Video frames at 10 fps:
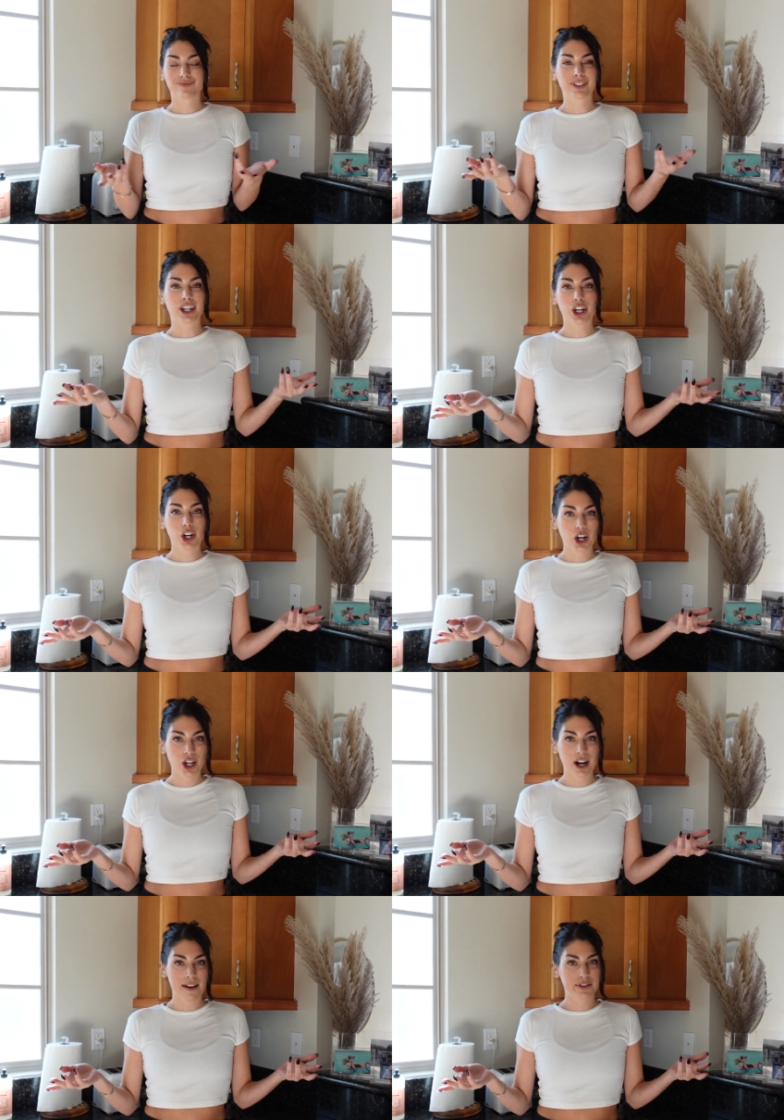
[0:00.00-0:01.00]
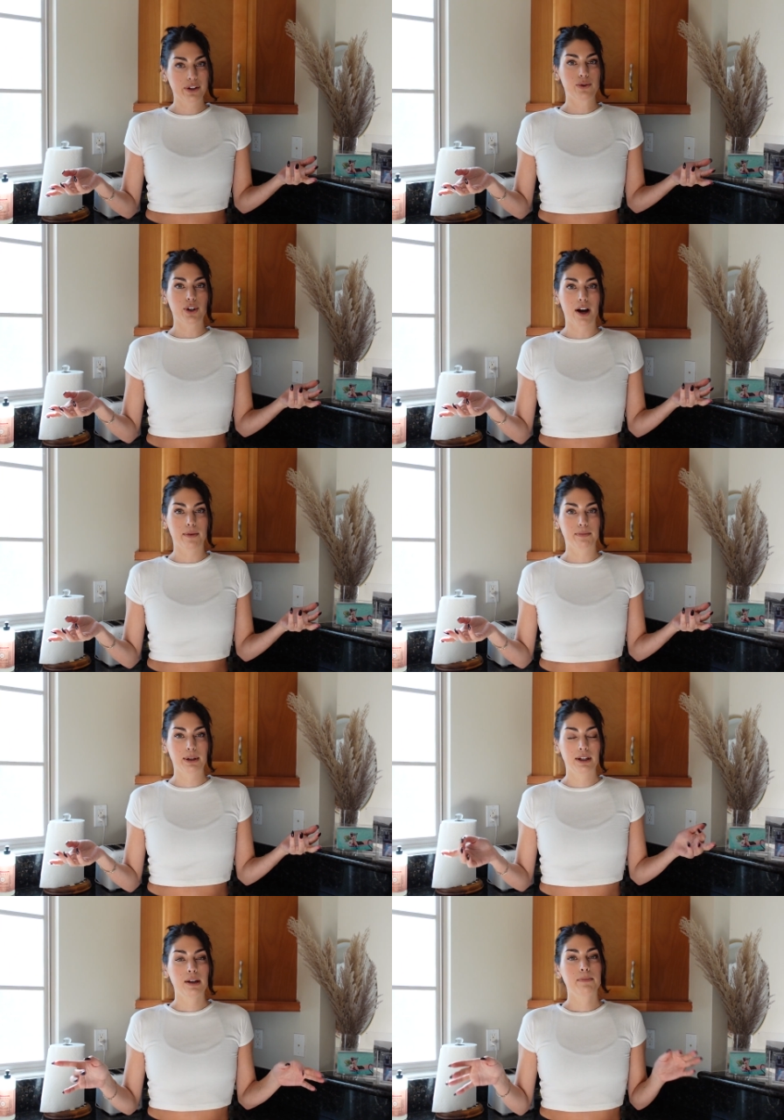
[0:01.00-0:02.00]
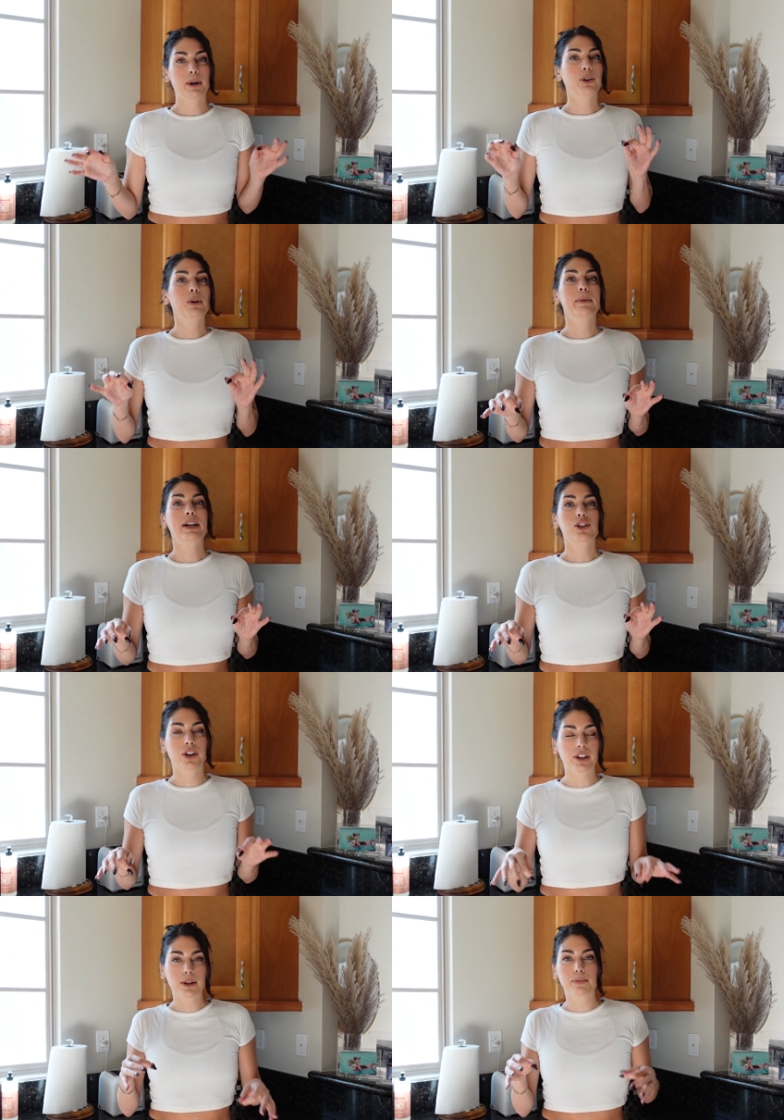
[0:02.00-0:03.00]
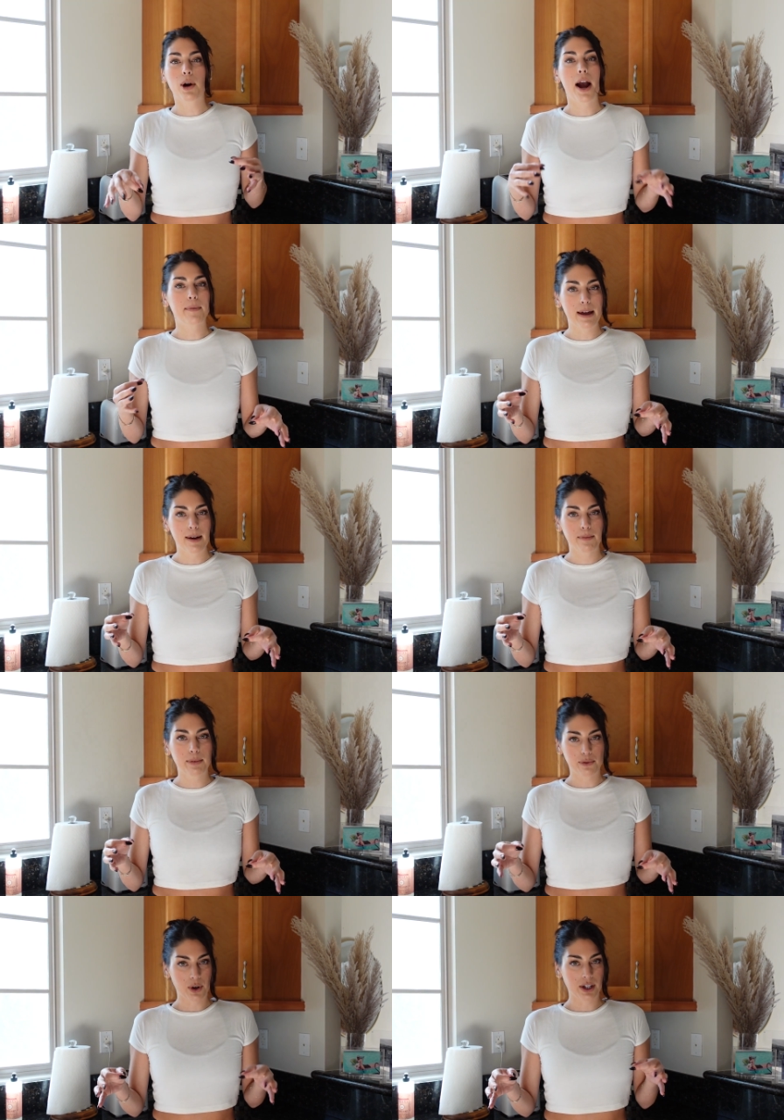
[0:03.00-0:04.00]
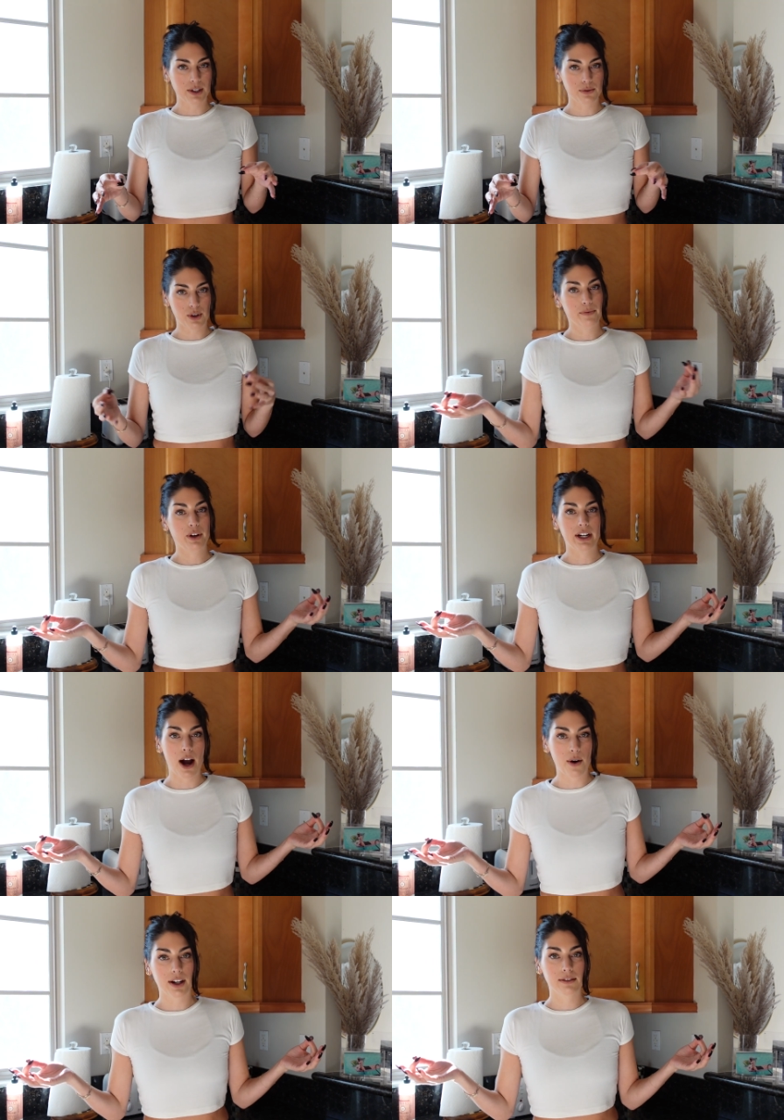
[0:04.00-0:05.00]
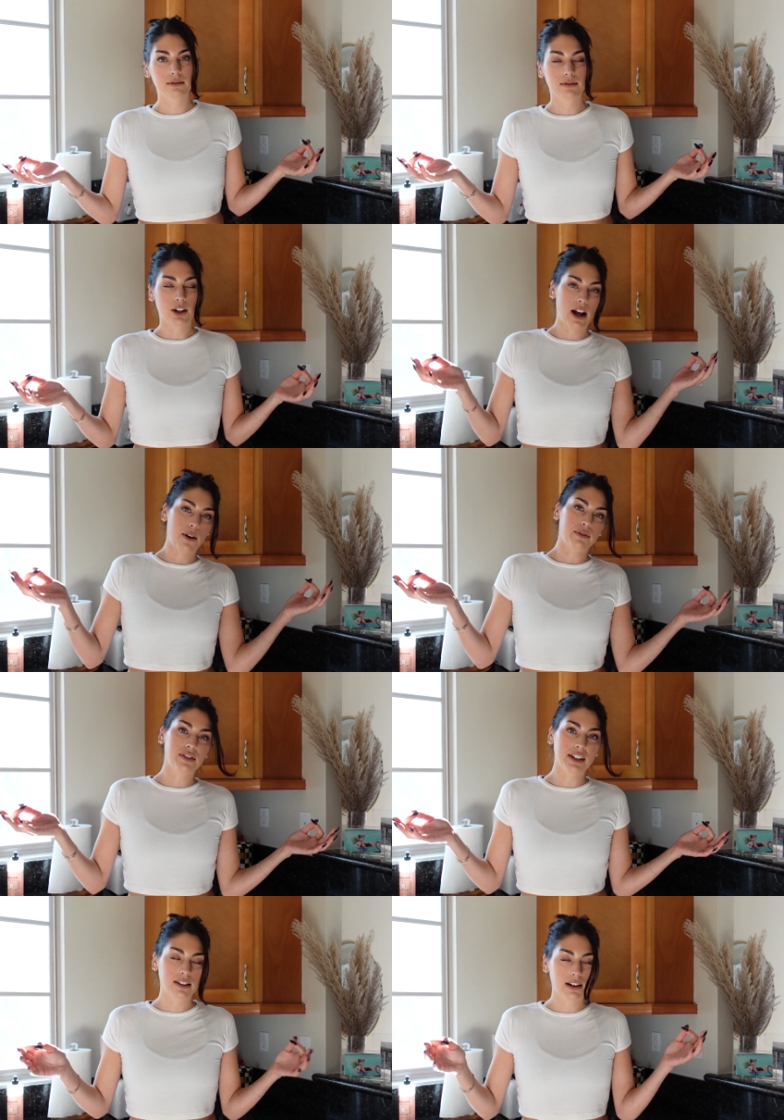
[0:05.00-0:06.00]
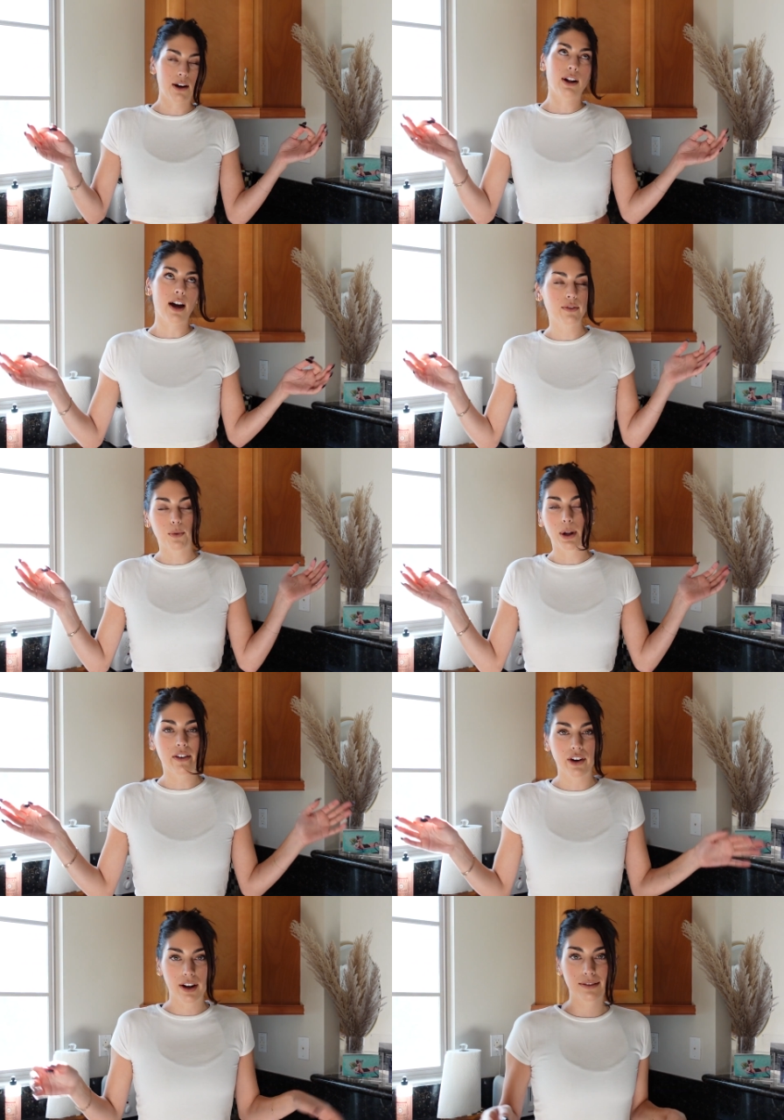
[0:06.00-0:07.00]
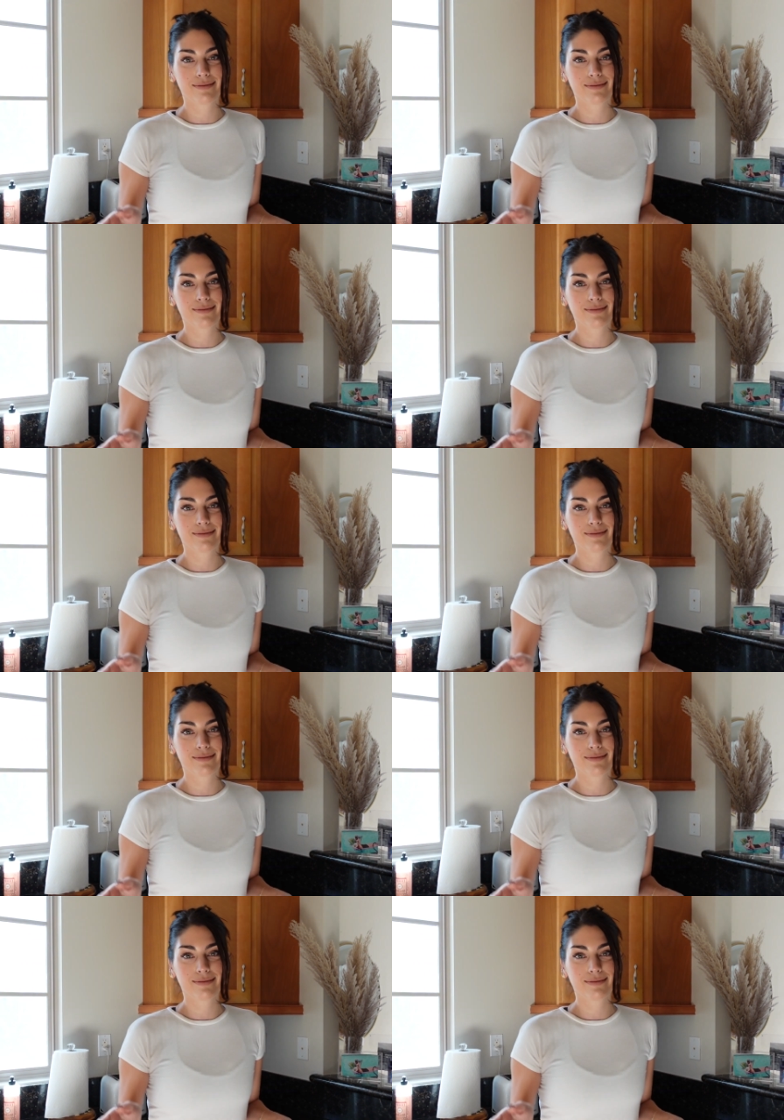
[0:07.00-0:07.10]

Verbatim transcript: they're gonna hurt after you jump, but you wanna make sure that you prime them before you jump for an hour or an hour, two, an hour whatever.